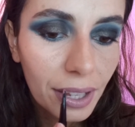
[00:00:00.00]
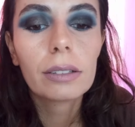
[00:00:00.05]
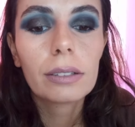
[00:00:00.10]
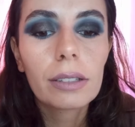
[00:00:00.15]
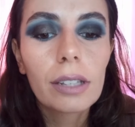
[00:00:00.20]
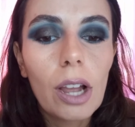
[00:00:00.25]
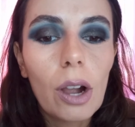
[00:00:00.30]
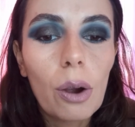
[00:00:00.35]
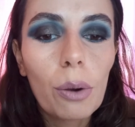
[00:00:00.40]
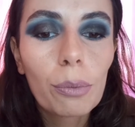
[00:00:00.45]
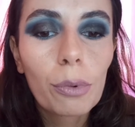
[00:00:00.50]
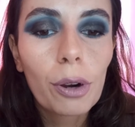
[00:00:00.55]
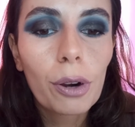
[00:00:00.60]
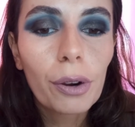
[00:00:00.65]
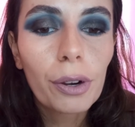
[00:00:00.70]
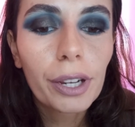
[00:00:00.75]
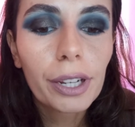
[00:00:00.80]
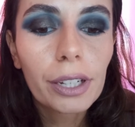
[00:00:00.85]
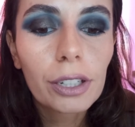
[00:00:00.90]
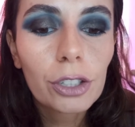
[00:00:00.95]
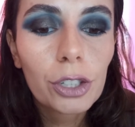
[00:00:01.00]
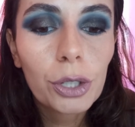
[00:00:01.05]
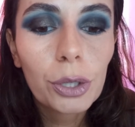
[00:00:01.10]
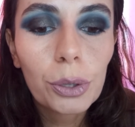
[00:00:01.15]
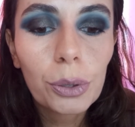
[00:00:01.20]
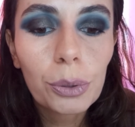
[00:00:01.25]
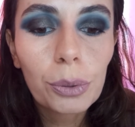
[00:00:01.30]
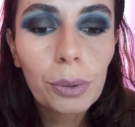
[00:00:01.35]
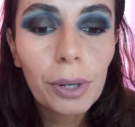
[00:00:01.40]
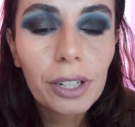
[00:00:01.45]
Now I'm going
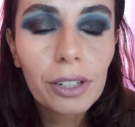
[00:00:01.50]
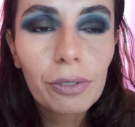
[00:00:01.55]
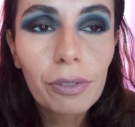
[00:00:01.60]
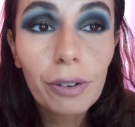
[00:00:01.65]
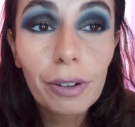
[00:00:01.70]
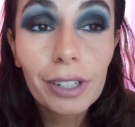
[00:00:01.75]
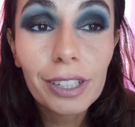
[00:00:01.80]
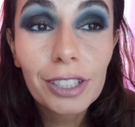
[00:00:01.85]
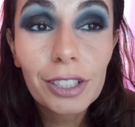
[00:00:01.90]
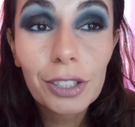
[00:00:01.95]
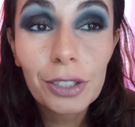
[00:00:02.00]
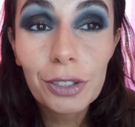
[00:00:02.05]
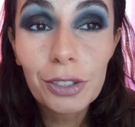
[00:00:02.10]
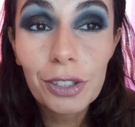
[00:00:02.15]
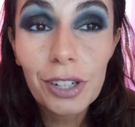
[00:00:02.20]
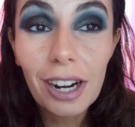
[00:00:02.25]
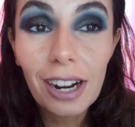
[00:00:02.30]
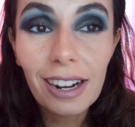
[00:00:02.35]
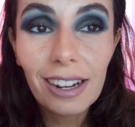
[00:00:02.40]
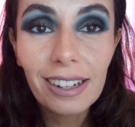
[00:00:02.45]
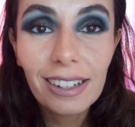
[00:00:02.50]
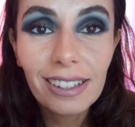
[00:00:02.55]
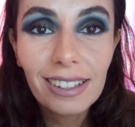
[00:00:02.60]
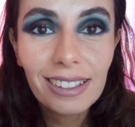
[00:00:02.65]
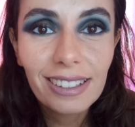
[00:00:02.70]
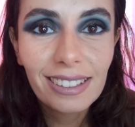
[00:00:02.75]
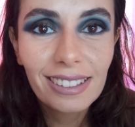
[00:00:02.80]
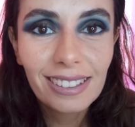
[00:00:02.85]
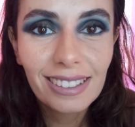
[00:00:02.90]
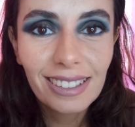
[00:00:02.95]
to wait for it to dry
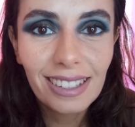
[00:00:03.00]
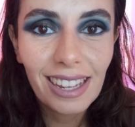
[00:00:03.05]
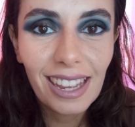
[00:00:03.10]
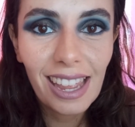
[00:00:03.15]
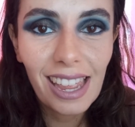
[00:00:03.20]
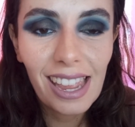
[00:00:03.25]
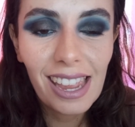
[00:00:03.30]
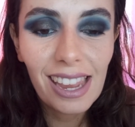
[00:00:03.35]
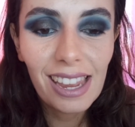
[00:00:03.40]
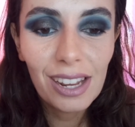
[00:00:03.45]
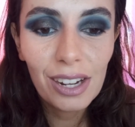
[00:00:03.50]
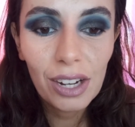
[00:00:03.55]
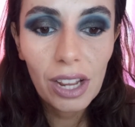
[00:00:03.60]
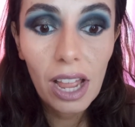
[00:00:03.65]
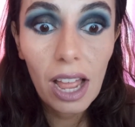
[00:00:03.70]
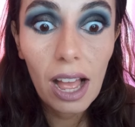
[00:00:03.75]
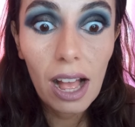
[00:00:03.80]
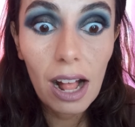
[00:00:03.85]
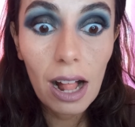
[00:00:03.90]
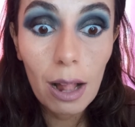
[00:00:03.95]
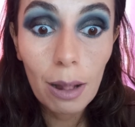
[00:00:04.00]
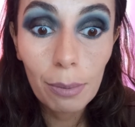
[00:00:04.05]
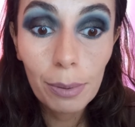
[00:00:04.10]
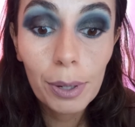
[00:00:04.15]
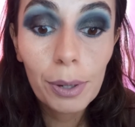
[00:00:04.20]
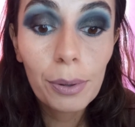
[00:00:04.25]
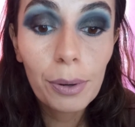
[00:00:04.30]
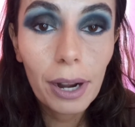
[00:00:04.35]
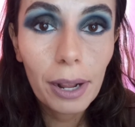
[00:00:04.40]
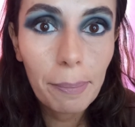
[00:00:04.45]
and I'll be
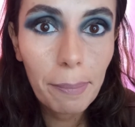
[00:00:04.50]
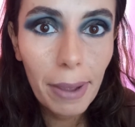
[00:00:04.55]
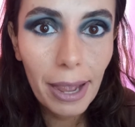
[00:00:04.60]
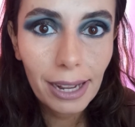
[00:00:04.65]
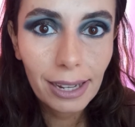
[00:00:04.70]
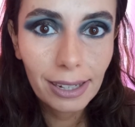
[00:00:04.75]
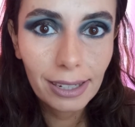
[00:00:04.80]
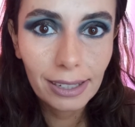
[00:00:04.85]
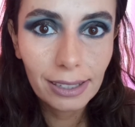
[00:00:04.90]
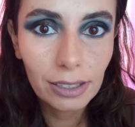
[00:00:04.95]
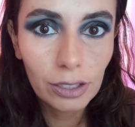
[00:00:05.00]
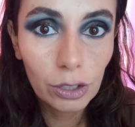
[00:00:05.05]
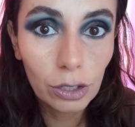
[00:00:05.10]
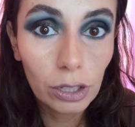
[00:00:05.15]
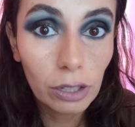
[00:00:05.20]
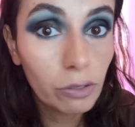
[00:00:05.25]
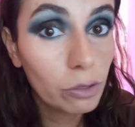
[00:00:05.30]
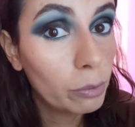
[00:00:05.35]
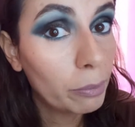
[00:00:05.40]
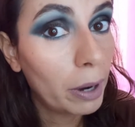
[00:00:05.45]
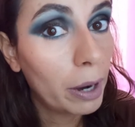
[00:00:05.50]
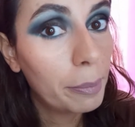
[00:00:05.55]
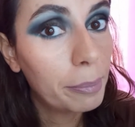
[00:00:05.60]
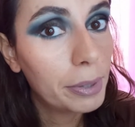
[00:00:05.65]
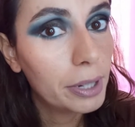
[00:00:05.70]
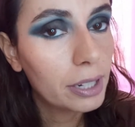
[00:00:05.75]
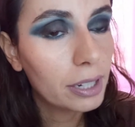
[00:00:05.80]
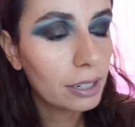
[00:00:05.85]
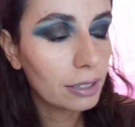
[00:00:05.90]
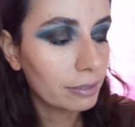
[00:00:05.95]
right back to give you my
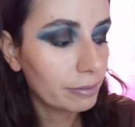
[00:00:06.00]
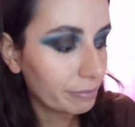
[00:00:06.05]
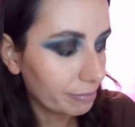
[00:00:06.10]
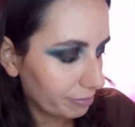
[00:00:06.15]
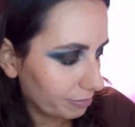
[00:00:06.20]
opinion.